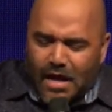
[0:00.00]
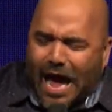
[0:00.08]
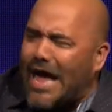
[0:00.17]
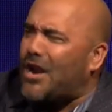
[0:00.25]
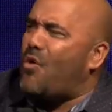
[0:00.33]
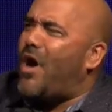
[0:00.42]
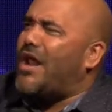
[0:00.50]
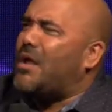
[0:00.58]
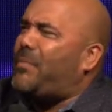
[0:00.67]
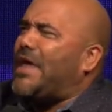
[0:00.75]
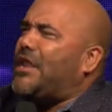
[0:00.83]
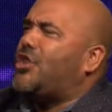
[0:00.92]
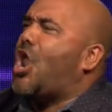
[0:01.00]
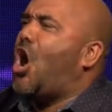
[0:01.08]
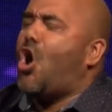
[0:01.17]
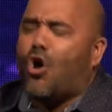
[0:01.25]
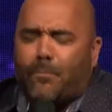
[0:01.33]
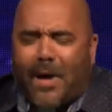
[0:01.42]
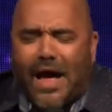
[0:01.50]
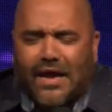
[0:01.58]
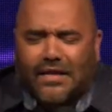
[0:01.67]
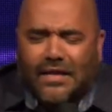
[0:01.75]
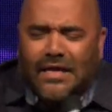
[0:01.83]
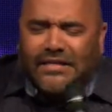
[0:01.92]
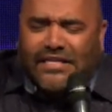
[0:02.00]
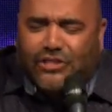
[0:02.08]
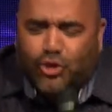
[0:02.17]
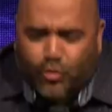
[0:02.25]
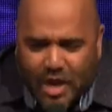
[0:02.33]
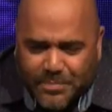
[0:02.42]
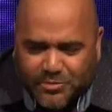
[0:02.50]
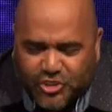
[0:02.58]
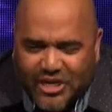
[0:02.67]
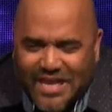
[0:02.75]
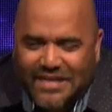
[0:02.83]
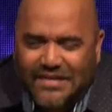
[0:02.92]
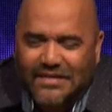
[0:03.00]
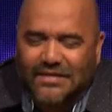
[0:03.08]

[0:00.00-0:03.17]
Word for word: I don't want to be known by a description.